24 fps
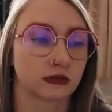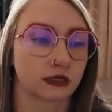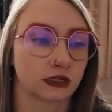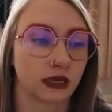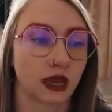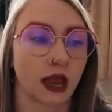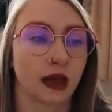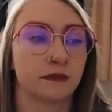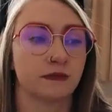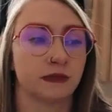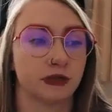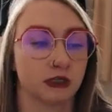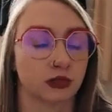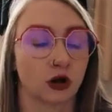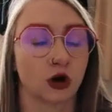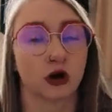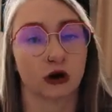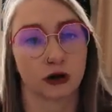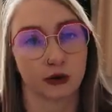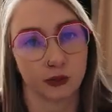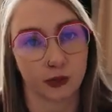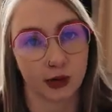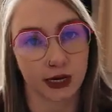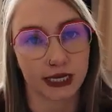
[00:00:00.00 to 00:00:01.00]
kept being
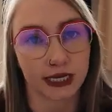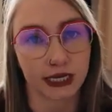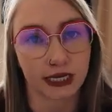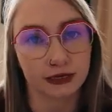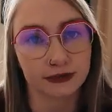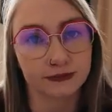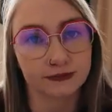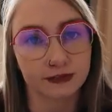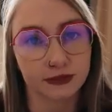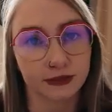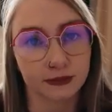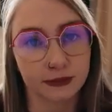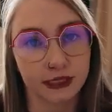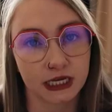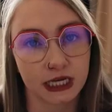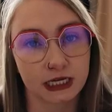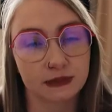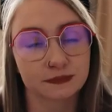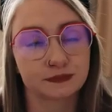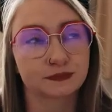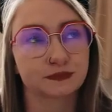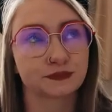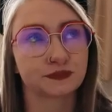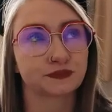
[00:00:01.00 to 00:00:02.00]
heartbreaking for me.